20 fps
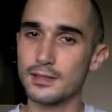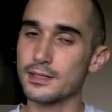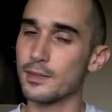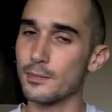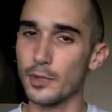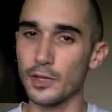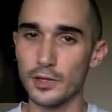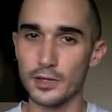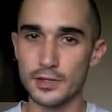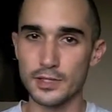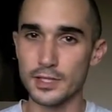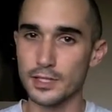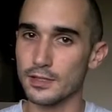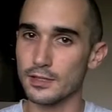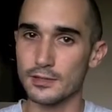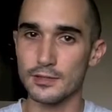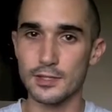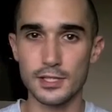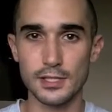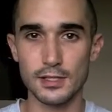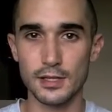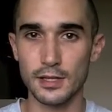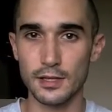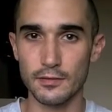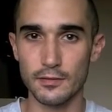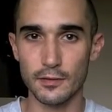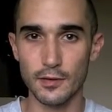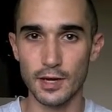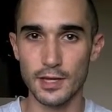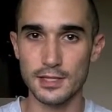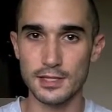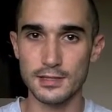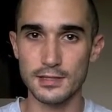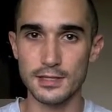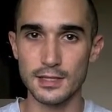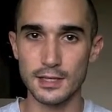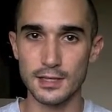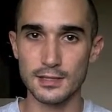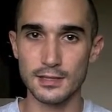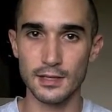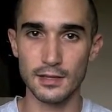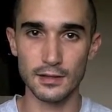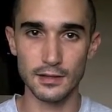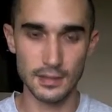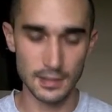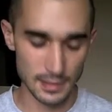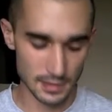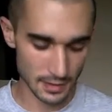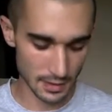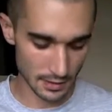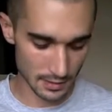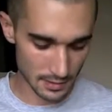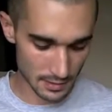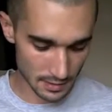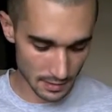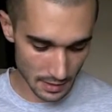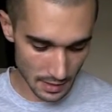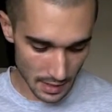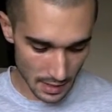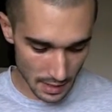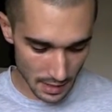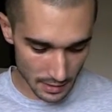similar to just like Verizon DSL in the States.